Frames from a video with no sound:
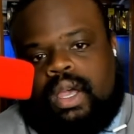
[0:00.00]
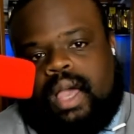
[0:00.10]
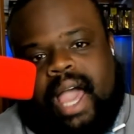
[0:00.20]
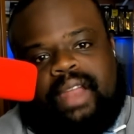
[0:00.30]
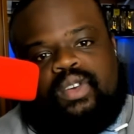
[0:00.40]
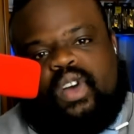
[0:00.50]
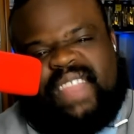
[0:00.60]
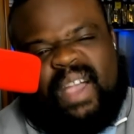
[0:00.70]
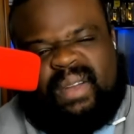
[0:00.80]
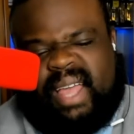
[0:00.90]
I don't know if
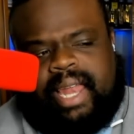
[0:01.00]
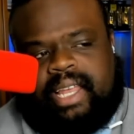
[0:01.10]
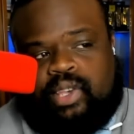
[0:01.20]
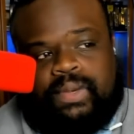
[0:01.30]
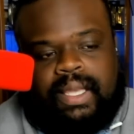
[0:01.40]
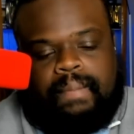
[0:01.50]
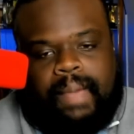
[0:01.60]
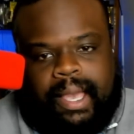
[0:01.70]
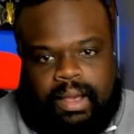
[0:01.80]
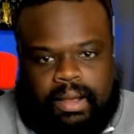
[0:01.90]
that would have had a huge
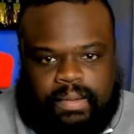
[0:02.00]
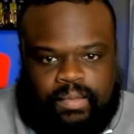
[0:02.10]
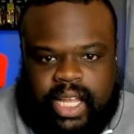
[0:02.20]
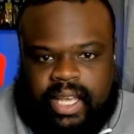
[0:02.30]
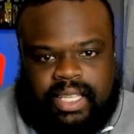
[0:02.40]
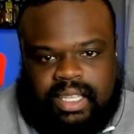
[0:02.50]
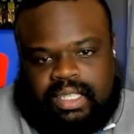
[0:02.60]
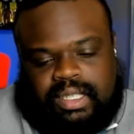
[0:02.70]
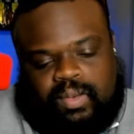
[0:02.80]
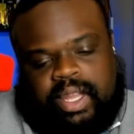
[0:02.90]
impact on really because
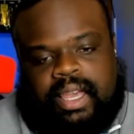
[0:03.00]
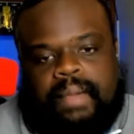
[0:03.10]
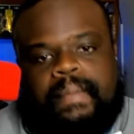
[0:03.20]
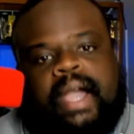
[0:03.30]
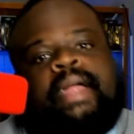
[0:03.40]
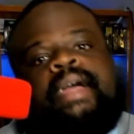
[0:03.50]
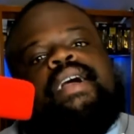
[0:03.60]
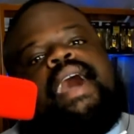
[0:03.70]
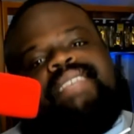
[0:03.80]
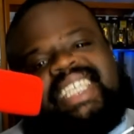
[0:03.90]
it's Saweetie. But
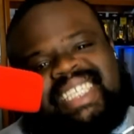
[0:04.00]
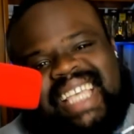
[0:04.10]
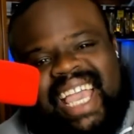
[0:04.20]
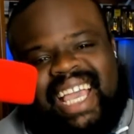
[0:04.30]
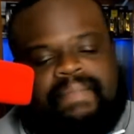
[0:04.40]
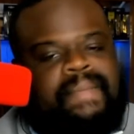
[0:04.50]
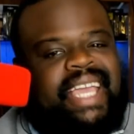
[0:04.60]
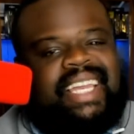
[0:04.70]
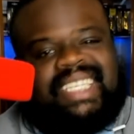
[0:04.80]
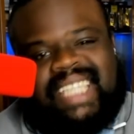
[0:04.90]
I'm just saying, if
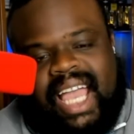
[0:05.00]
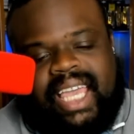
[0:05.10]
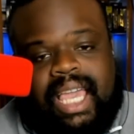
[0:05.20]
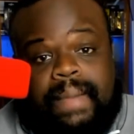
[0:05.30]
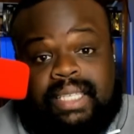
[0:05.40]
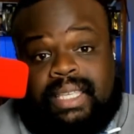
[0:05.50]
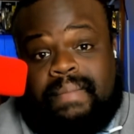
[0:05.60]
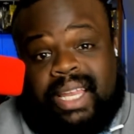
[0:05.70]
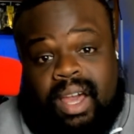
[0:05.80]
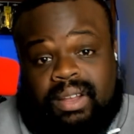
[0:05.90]
Megan Thee Stallion came out and said
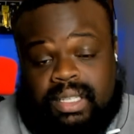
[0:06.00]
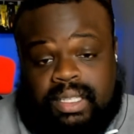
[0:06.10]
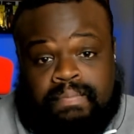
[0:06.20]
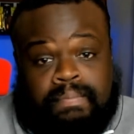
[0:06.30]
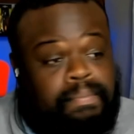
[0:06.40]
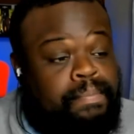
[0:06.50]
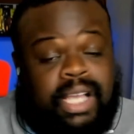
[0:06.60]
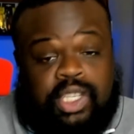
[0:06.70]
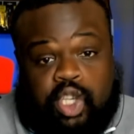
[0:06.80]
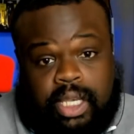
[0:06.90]
McDonald's is
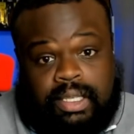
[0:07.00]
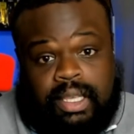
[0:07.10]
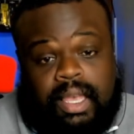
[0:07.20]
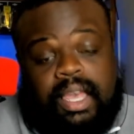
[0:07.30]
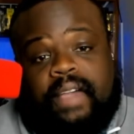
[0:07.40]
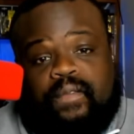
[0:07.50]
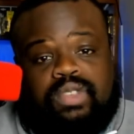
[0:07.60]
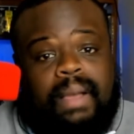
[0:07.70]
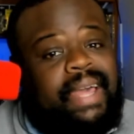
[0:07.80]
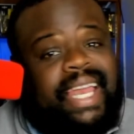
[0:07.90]
butt cheeks, if
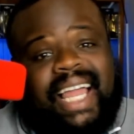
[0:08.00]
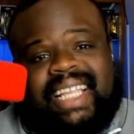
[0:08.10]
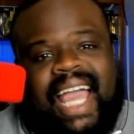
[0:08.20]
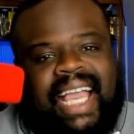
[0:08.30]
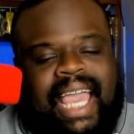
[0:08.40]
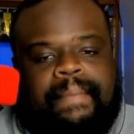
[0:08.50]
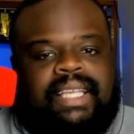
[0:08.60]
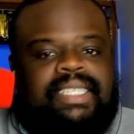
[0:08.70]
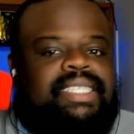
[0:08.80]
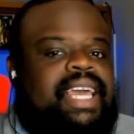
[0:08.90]
somebody like that came out
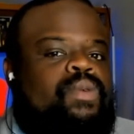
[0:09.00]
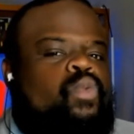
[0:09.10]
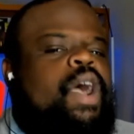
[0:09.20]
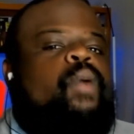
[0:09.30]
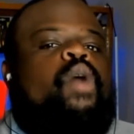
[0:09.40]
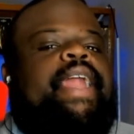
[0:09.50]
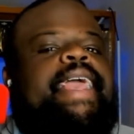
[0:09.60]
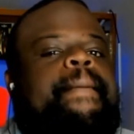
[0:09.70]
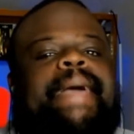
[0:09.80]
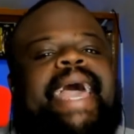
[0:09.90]
and said it, what
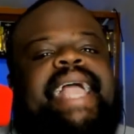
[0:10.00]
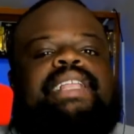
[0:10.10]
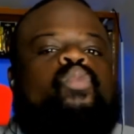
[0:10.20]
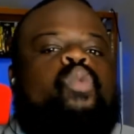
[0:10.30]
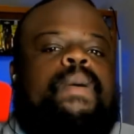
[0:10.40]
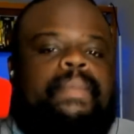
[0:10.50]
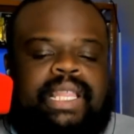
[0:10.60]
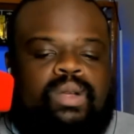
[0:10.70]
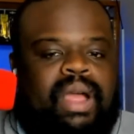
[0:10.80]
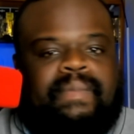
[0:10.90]
impact and what would be
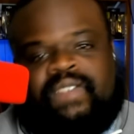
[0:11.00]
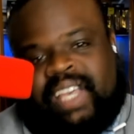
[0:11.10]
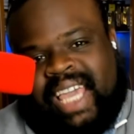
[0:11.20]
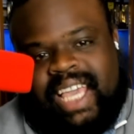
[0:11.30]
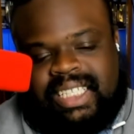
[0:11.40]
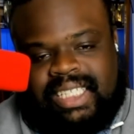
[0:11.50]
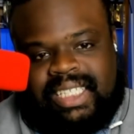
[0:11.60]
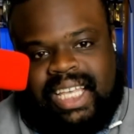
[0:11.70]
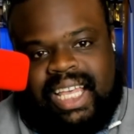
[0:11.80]
the ramifications?